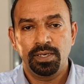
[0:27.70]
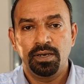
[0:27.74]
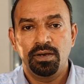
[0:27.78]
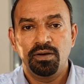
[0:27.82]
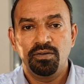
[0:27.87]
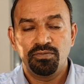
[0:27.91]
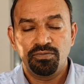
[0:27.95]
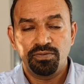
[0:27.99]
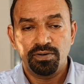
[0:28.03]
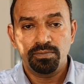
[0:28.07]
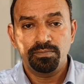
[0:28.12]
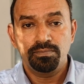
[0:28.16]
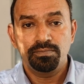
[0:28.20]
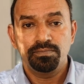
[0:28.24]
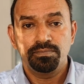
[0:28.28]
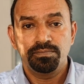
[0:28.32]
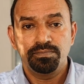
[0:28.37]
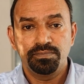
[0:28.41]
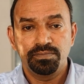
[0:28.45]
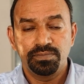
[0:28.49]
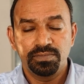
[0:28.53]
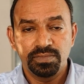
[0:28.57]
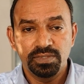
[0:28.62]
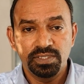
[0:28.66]
From
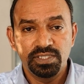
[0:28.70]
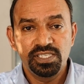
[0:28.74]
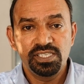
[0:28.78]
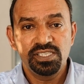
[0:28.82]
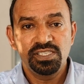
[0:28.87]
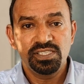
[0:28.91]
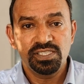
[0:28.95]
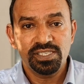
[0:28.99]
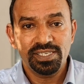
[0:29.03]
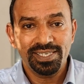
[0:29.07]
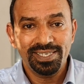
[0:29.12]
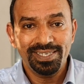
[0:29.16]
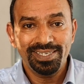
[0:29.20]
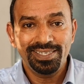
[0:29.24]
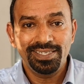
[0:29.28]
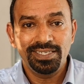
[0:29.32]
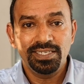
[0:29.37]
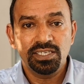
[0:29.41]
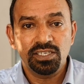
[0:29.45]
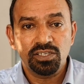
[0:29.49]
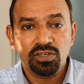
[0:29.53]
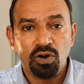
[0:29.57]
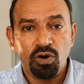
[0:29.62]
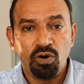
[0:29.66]
this
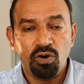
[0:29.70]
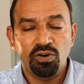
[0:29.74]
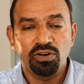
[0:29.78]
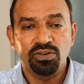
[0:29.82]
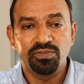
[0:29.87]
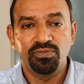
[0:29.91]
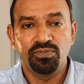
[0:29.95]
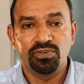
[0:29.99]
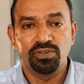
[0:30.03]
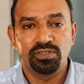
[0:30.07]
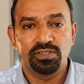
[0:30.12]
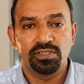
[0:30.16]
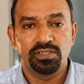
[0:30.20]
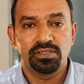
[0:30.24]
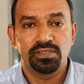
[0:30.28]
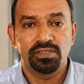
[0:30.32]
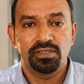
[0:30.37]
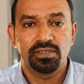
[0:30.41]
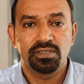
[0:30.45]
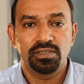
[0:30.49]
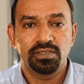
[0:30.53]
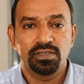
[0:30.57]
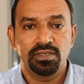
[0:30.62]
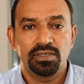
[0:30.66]
year onwards,
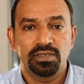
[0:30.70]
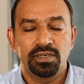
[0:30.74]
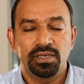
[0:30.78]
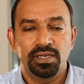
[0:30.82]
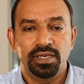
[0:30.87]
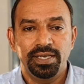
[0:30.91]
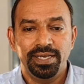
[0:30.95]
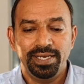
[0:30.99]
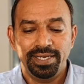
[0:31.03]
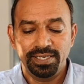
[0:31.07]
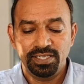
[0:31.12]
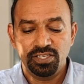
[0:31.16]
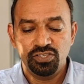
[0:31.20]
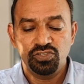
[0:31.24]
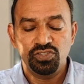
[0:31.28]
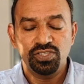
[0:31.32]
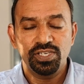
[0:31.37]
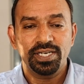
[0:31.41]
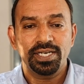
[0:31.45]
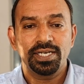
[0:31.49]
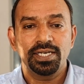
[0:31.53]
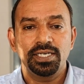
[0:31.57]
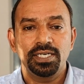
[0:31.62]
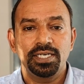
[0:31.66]
in the
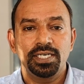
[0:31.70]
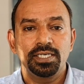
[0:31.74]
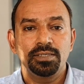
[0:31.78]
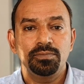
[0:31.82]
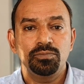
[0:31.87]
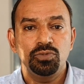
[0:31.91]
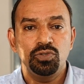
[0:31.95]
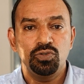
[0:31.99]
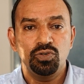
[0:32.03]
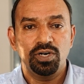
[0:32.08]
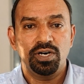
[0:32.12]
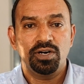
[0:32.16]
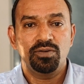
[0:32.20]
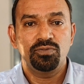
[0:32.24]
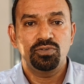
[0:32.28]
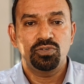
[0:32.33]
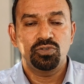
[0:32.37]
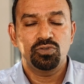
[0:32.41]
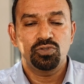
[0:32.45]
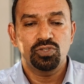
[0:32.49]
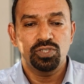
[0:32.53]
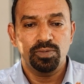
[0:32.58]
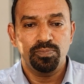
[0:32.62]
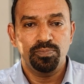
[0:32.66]
second term you have
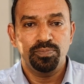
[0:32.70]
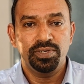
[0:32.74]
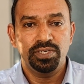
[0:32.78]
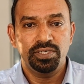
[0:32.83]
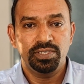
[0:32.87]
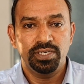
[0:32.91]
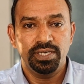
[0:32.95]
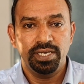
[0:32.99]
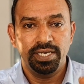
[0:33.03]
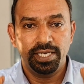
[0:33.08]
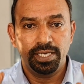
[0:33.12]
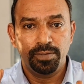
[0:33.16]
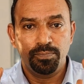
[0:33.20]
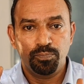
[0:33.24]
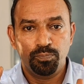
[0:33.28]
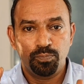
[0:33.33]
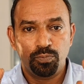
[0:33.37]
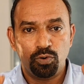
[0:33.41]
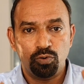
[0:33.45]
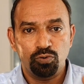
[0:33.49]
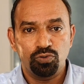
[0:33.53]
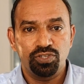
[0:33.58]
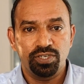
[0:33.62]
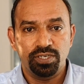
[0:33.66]
to submit a
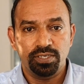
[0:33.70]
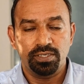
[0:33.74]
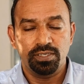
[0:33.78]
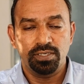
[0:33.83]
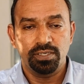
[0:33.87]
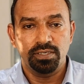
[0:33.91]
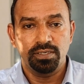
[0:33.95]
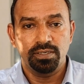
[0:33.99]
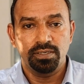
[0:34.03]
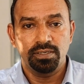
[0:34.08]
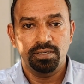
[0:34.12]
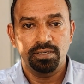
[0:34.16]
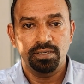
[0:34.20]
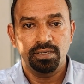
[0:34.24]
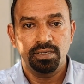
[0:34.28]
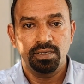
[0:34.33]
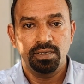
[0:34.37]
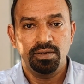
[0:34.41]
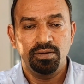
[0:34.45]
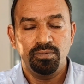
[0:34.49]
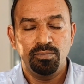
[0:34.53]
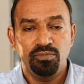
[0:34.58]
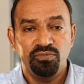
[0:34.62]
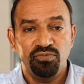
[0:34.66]
project
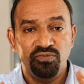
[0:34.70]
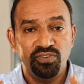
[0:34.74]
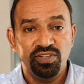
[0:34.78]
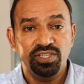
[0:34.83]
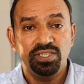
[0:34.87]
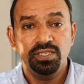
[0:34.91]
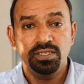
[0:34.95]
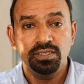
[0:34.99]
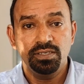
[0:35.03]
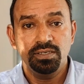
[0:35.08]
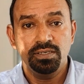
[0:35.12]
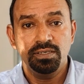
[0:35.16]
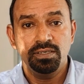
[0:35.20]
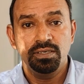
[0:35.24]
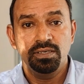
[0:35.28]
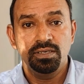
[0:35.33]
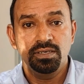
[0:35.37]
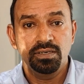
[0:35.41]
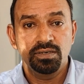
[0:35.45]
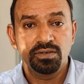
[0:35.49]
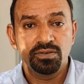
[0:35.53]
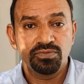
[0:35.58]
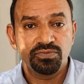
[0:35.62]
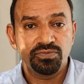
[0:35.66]
with
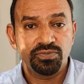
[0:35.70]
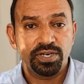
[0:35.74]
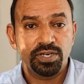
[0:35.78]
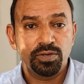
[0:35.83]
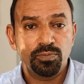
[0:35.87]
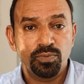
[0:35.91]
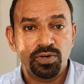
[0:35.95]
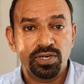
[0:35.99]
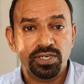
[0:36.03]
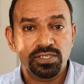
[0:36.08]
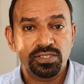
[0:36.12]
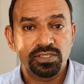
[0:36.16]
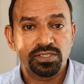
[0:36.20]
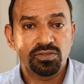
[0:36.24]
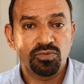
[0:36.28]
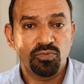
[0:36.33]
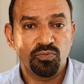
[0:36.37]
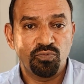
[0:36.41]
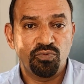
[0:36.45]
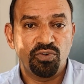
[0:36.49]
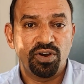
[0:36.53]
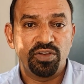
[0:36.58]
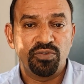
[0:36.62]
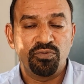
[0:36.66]
5 marks
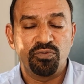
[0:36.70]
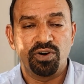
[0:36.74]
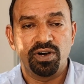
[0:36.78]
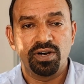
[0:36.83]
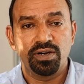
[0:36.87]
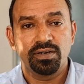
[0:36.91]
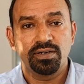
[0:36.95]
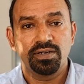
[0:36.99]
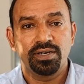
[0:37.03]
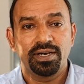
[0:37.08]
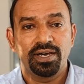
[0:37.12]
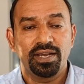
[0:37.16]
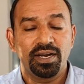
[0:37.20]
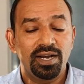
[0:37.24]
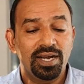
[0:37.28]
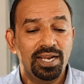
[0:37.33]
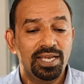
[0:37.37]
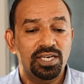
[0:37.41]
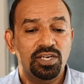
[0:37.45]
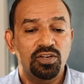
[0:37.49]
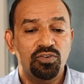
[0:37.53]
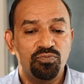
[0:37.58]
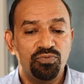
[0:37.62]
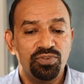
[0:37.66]
viva
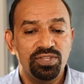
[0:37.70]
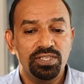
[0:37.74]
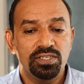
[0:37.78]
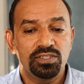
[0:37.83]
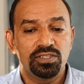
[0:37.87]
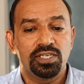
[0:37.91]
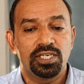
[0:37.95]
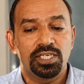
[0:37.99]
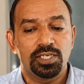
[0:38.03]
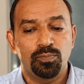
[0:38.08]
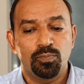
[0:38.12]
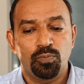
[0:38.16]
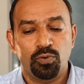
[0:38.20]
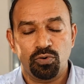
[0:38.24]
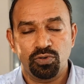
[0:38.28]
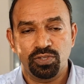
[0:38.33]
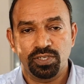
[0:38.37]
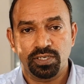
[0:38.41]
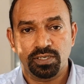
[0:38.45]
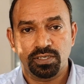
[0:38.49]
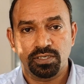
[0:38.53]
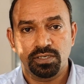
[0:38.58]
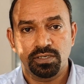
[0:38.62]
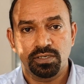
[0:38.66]
related with that
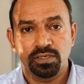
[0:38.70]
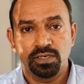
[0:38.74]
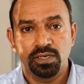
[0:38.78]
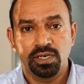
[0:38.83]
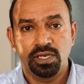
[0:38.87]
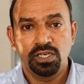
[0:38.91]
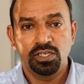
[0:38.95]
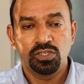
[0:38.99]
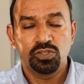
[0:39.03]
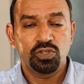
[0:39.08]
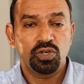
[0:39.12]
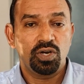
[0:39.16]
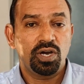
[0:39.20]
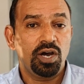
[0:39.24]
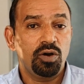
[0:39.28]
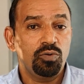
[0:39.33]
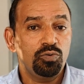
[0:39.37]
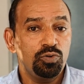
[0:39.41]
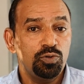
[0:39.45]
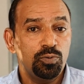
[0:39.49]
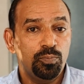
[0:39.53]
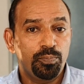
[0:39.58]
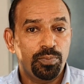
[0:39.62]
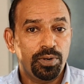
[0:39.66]
project. So how
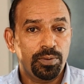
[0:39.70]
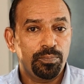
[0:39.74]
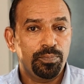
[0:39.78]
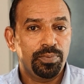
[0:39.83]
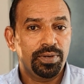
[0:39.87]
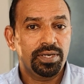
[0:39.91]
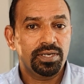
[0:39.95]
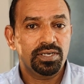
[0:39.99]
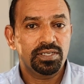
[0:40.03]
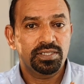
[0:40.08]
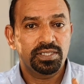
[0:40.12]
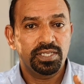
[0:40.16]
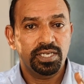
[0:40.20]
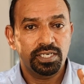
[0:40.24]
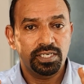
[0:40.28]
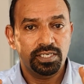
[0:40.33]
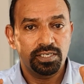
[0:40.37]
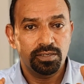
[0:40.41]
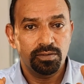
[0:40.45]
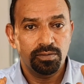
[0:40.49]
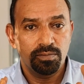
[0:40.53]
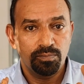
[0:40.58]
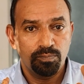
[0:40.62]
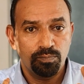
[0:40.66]
to prepare
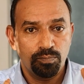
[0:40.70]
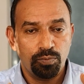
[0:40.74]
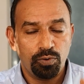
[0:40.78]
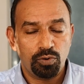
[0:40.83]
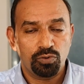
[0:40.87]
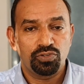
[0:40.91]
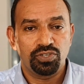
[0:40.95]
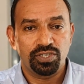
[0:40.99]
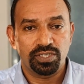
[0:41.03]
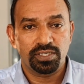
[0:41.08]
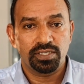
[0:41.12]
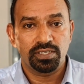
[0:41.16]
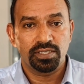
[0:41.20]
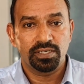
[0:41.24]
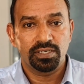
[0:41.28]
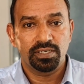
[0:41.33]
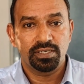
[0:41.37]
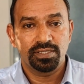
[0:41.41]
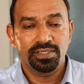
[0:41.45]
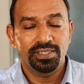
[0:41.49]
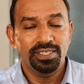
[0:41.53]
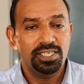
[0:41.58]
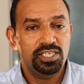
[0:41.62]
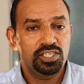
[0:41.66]
that project,
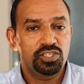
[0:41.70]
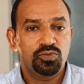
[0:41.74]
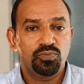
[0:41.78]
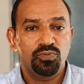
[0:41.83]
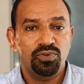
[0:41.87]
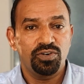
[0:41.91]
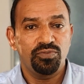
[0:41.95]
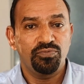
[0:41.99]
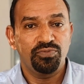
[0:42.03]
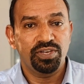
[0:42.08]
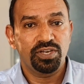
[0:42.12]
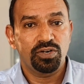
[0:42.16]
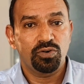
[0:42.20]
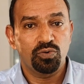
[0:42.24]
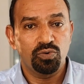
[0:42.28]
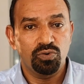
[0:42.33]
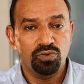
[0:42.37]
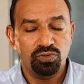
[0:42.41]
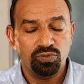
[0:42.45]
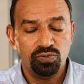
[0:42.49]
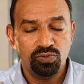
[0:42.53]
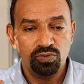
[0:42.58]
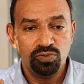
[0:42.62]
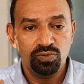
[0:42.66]
that is what we are
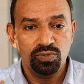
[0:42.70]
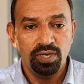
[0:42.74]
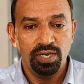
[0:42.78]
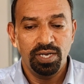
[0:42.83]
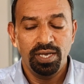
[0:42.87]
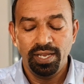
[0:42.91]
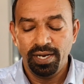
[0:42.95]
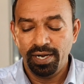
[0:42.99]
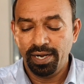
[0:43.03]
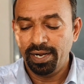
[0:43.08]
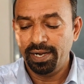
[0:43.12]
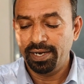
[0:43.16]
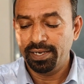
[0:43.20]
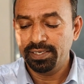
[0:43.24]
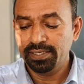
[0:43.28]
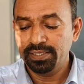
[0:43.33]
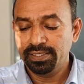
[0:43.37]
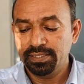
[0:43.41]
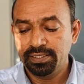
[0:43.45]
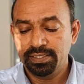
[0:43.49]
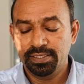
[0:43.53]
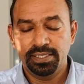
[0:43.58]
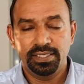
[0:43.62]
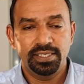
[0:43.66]
going to
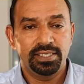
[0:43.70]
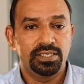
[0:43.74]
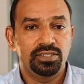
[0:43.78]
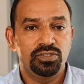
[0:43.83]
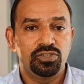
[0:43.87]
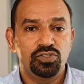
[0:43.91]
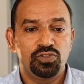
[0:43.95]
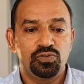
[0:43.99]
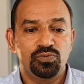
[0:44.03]
learn in this